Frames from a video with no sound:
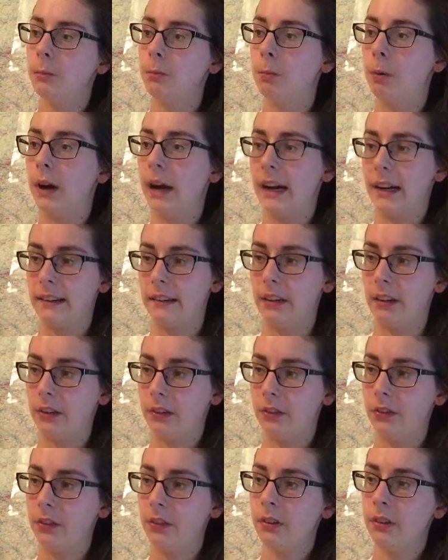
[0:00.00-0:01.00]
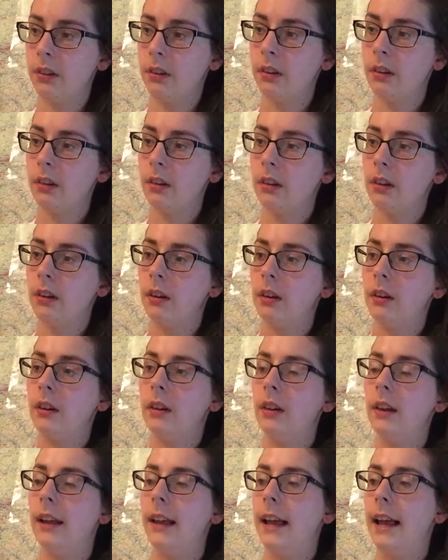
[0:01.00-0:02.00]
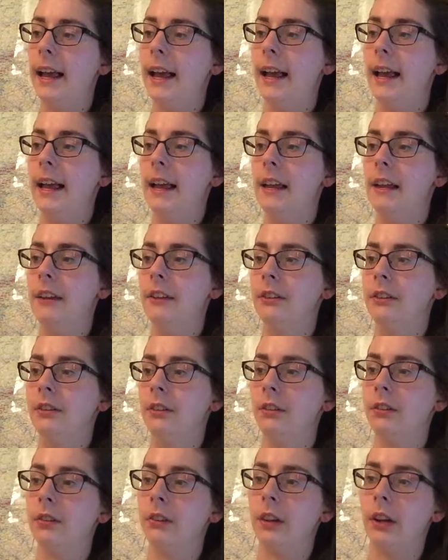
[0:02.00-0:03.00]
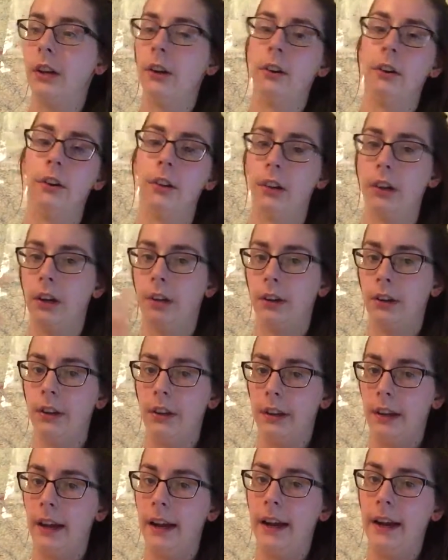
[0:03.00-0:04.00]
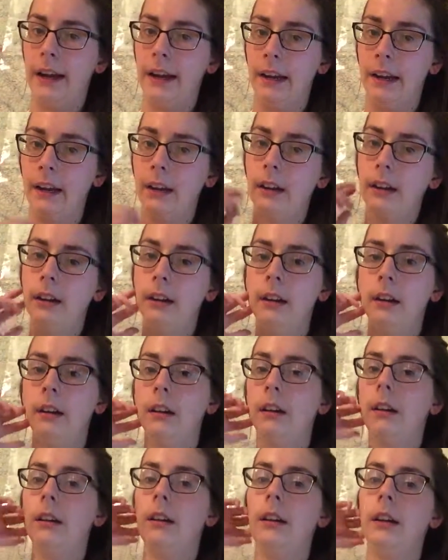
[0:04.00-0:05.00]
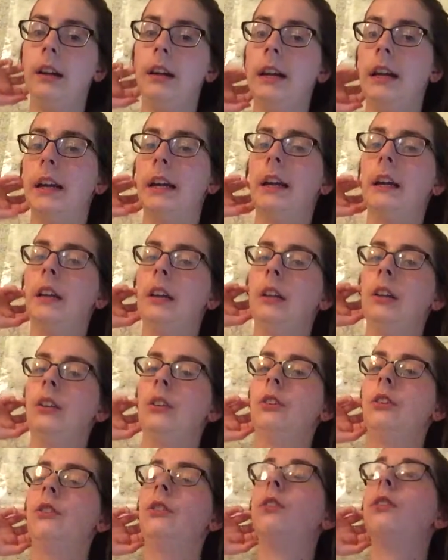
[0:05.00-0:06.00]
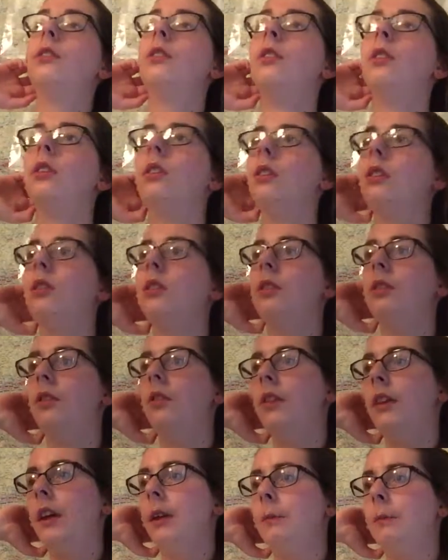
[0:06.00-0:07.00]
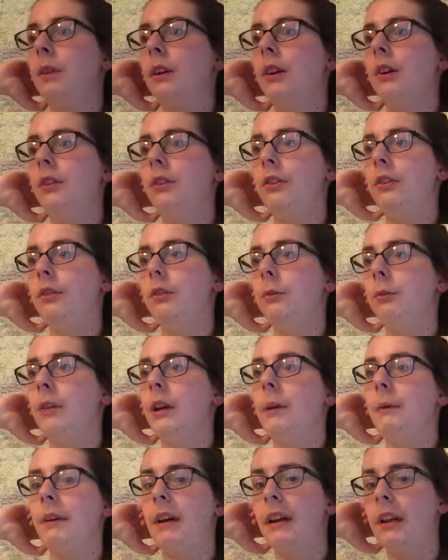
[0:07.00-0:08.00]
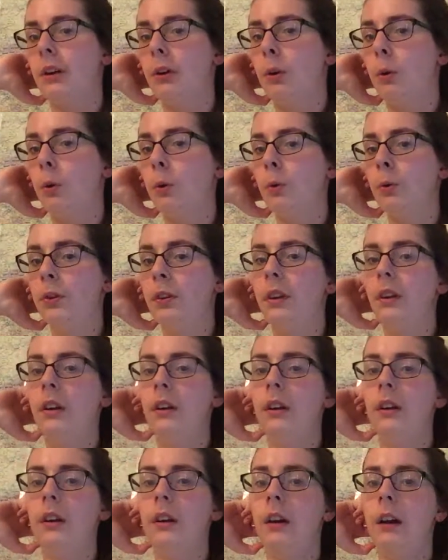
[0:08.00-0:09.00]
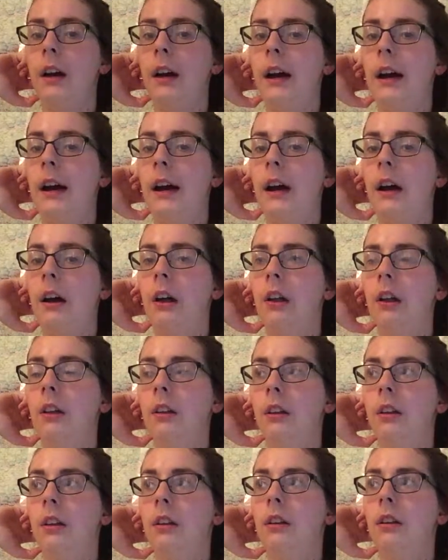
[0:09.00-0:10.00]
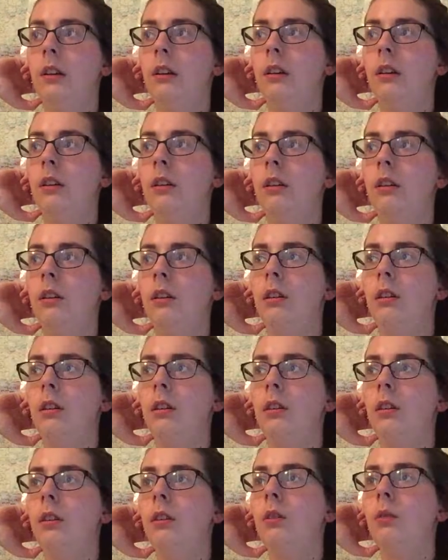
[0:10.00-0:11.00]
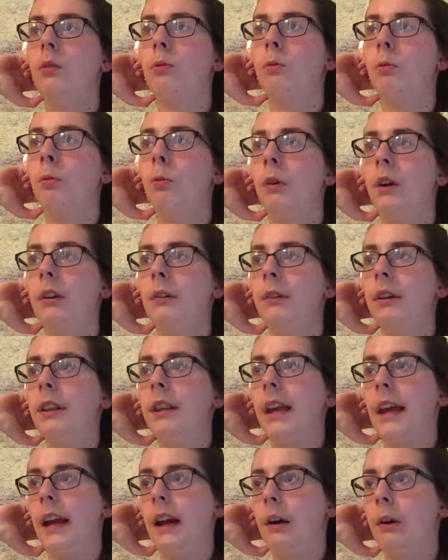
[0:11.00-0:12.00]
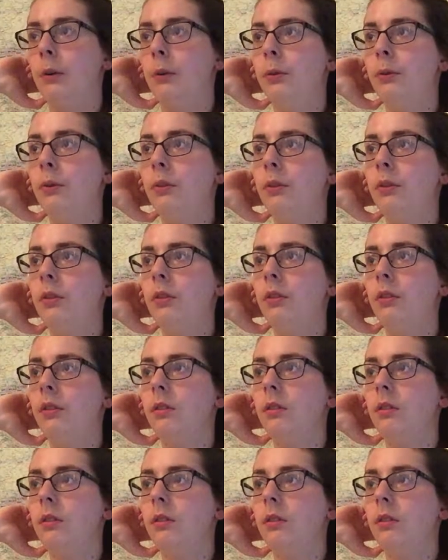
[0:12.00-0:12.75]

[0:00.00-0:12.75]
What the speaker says: practice and like earlier in the day, and then what I'll do is when I'm kind of cold, I'll run around the house